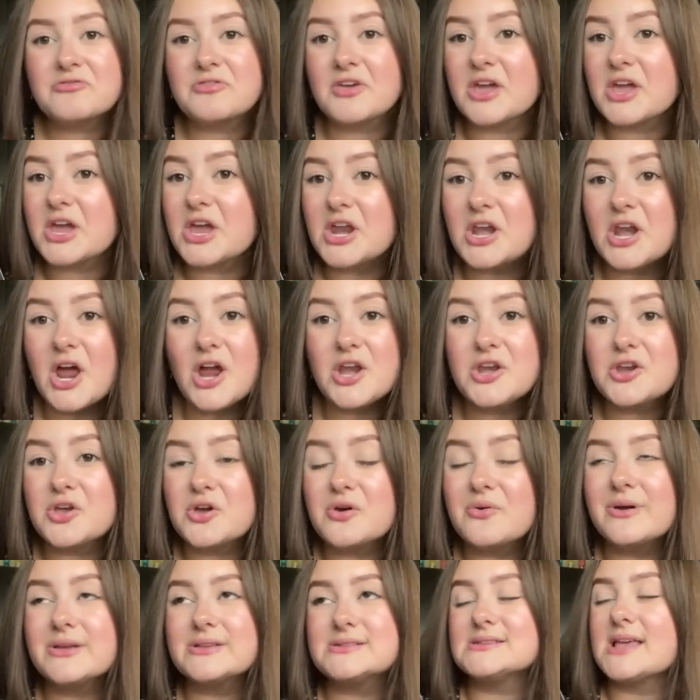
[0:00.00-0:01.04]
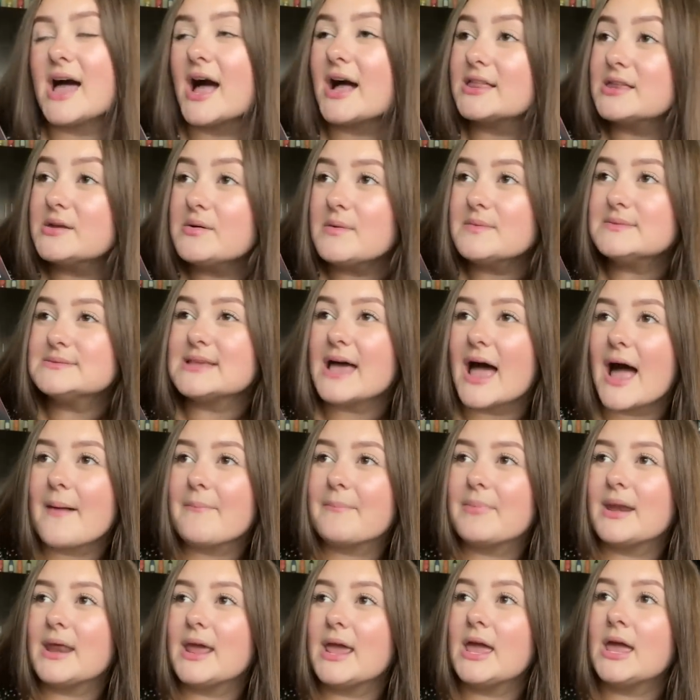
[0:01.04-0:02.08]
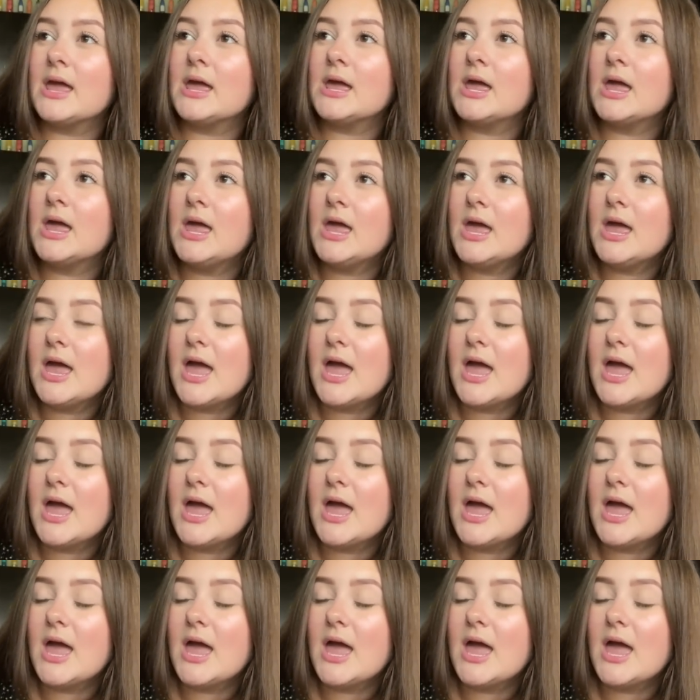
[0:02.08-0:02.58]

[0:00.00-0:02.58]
thinking I knew exactly what was happening.